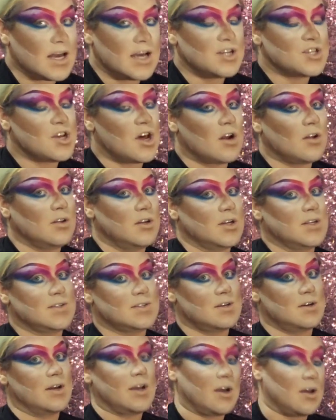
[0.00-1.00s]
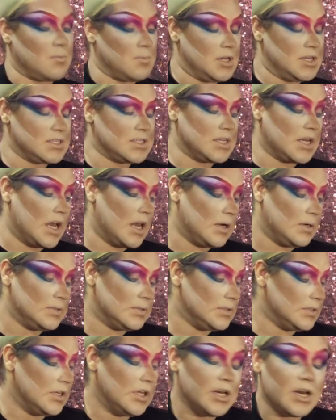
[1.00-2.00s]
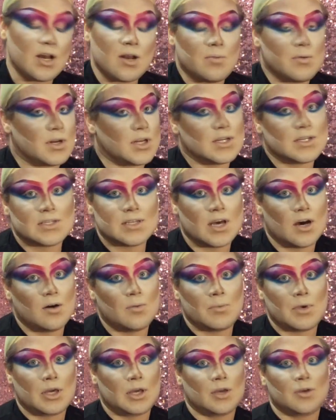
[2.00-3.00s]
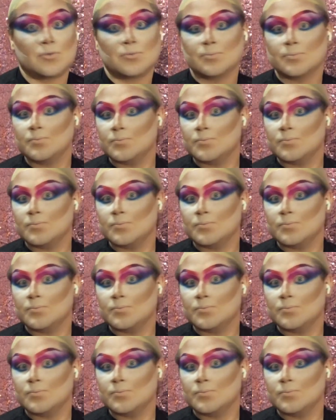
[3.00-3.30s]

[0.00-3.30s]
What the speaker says: eyeshadow look is turning out amazing. I don't need anybody to tell me.